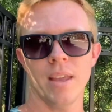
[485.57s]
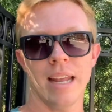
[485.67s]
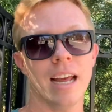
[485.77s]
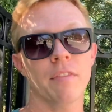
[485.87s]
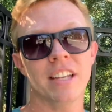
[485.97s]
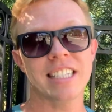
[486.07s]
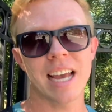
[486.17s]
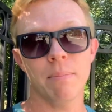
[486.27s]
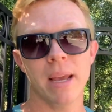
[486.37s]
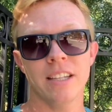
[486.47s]
And out of the
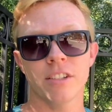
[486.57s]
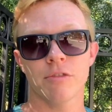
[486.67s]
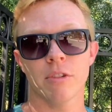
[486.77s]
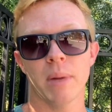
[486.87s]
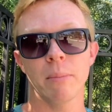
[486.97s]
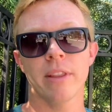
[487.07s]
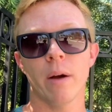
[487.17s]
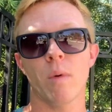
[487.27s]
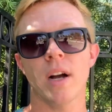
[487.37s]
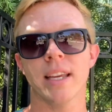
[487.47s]
10 mazes, remember
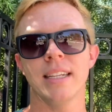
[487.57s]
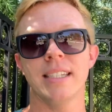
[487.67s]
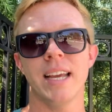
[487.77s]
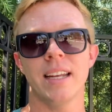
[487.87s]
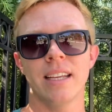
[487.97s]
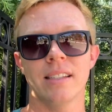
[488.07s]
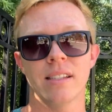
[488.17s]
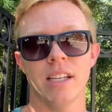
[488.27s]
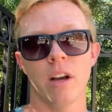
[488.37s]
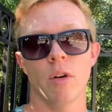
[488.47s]
that Walking Dead is
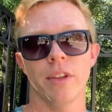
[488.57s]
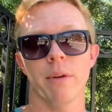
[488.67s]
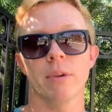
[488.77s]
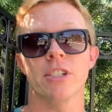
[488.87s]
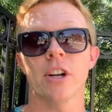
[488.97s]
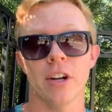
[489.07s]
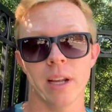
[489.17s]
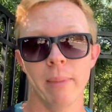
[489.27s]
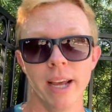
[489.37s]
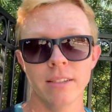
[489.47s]
the only
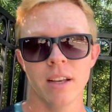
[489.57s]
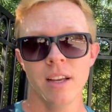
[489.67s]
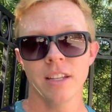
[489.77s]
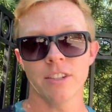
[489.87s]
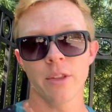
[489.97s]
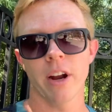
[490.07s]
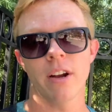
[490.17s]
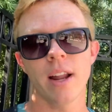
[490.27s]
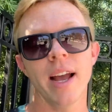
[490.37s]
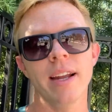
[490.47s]
returning maze. So there are
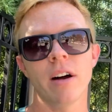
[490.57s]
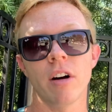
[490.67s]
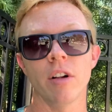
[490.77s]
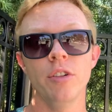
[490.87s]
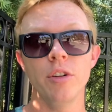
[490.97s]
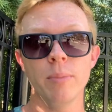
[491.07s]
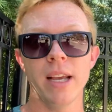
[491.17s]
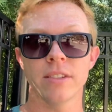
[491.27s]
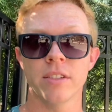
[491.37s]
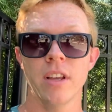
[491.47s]
9 all new
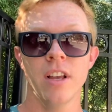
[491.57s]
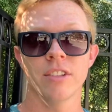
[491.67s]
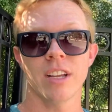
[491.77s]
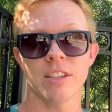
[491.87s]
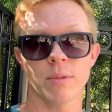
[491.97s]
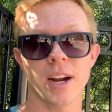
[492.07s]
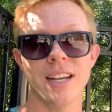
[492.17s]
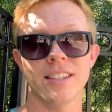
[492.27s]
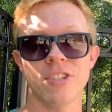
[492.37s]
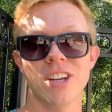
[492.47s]
mazes. So that's where
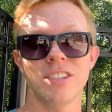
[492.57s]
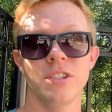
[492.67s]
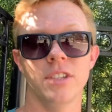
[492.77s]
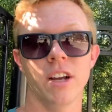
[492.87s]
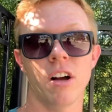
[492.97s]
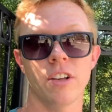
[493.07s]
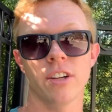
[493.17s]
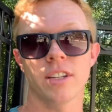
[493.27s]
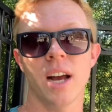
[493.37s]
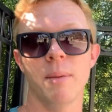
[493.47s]
I suggest using all
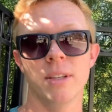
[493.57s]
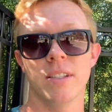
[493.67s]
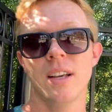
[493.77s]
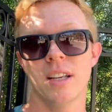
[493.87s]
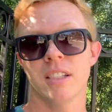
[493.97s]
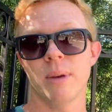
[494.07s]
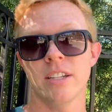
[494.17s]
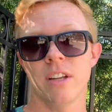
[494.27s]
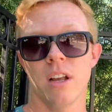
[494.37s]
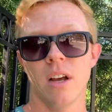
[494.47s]
your time is
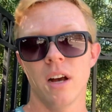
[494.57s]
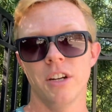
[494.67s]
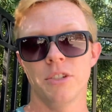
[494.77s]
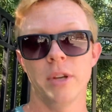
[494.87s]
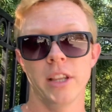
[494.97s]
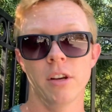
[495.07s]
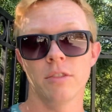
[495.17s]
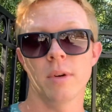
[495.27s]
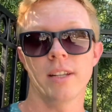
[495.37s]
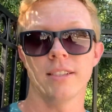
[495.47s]
spent on doing
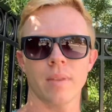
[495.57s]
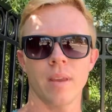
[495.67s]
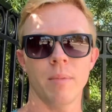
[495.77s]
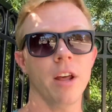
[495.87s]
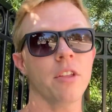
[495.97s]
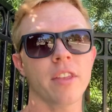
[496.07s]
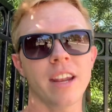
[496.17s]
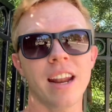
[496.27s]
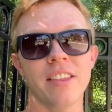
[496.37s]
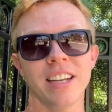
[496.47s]
those ones. But other than
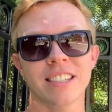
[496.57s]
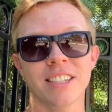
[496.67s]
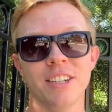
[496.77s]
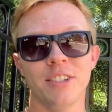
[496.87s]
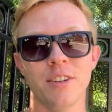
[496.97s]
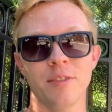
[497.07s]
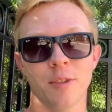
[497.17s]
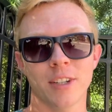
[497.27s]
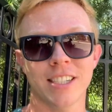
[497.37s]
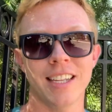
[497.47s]
that, I think it's going to do it
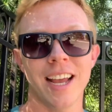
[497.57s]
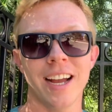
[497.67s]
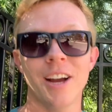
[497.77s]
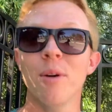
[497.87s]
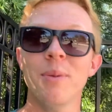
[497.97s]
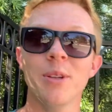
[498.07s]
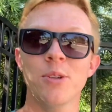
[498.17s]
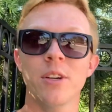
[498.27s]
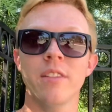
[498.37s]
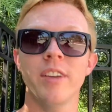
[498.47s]
for today. I hope you
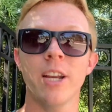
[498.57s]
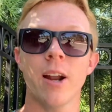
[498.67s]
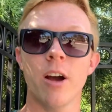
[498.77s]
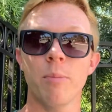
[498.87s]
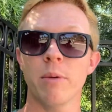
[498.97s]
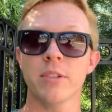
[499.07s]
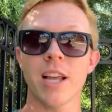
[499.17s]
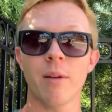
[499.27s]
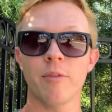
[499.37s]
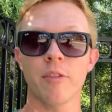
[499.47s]
enjoyed the video, and I hope it was
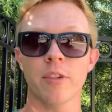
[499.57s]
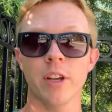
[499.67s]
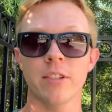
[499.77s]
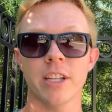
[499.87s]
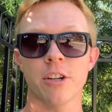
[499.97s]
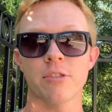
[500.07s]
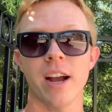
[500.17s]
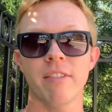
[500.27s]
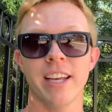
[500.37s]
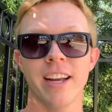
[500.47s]
helpful for those that are
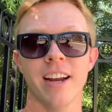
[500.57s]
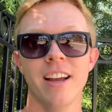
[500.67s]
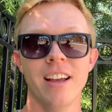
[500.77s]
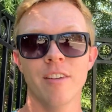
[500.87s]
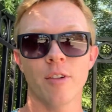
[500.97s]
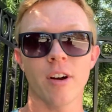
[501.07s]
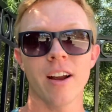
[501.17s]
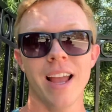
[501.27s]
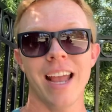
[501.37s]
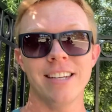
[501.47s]
traveling here for
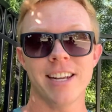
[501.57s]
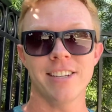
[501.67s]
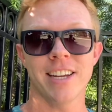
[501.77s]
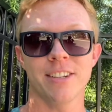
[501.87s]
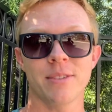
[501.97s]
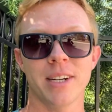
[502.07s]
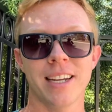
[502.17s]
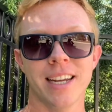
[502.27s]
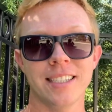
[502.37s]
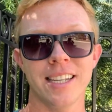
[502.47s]
HHN
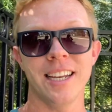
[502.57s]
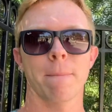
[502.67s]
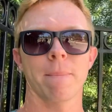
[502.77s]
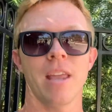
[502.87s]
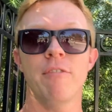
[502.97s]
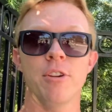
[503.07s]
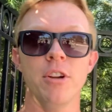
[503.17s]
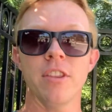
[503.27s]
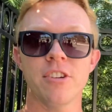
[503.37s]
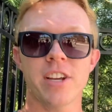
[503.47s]
2019. If you're
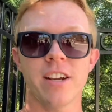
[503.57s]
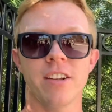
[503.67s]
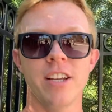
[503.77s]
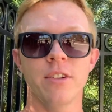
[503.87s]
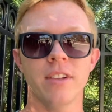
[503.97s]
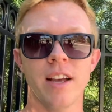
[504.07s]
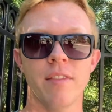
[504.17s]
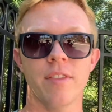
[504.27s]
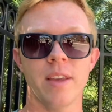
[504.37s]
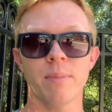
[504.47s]
new to the channel and you
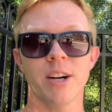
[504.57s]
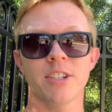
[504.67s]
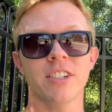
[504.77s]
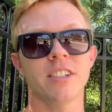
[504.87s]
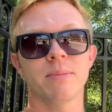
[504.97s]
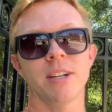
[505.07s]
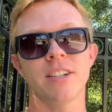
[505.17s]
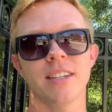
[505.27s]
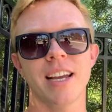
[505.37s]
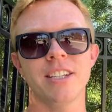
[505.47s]
love theme parks just as much
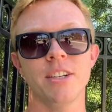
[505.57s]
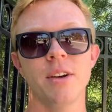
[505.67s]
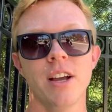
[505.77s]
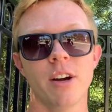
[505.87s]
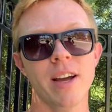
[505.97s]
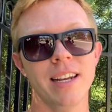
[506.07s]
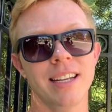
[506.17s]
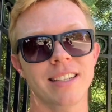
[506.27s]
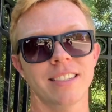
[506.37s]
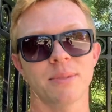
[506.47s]
as I do, go ahead and
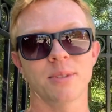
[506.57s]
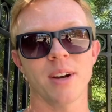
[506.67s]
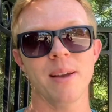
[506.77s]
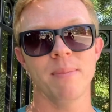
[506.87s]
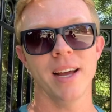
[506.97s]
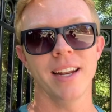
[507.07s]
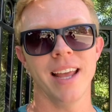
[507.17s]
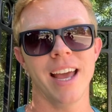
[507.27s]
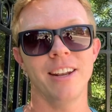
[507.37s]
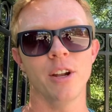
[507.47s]
hit the subscribe button
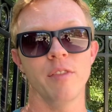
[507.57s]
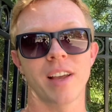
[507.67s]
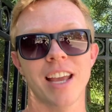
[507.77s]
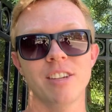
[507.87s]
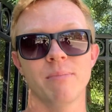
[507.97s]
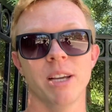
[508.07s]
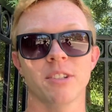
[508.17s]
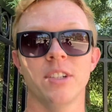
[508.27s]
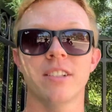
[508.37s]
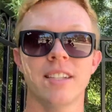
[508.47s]
and notification bell
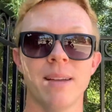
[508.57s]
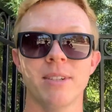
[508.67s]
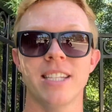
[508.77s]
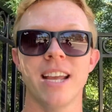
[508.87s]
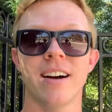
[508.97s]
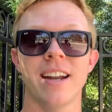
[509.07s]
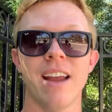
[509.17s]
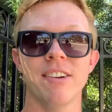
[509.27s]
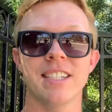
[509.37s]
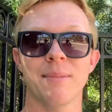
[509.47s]
so you stay up to date on
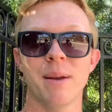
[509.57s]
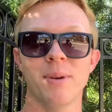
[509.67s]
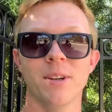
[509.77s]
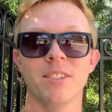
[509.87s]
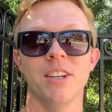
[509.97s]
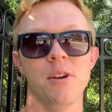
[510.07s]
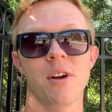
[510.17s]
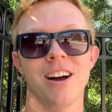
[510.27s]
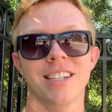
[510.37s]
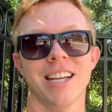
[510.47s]
every time I post new
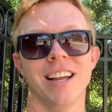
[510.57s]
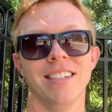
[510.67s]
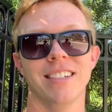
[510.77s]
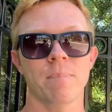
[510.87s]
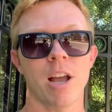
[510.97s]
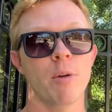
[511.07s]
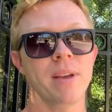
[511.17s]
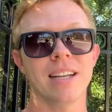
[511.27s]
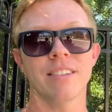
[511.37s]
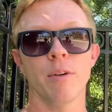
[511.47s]
content. I hope
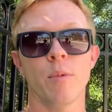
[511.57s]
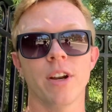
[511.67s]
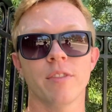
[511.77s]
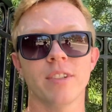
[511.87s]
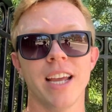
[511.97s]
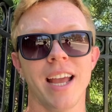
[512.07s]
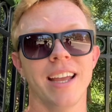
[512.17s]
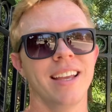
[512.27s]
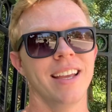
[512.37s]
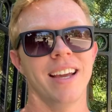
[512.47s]
you guys have a wonderful
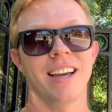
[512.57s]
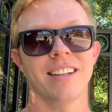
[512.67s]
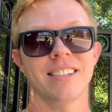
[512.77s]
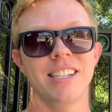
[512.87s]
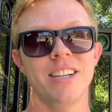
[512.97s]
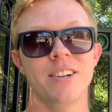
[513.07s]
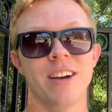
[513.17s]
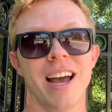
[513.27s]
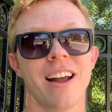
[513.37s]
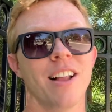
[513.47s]
day, and I'll see you
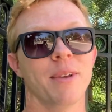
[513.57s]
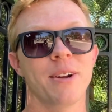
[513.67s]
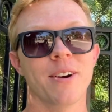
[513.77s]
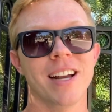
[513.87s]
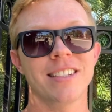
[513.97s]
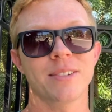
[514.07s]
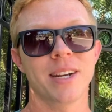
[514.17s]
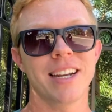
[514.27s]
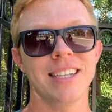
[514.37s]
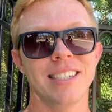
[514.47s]
at Halloween Horror Nights
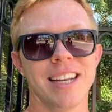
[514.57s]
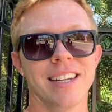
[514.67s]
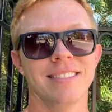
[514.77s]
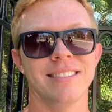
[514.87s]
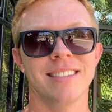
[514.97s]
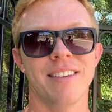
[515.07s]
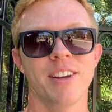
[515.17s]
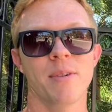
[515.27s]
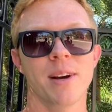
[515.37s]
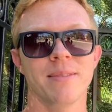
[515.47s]
2019. Have a
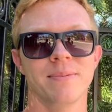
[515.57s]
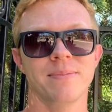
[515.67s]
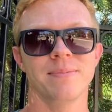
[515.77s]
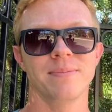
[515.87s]
good one.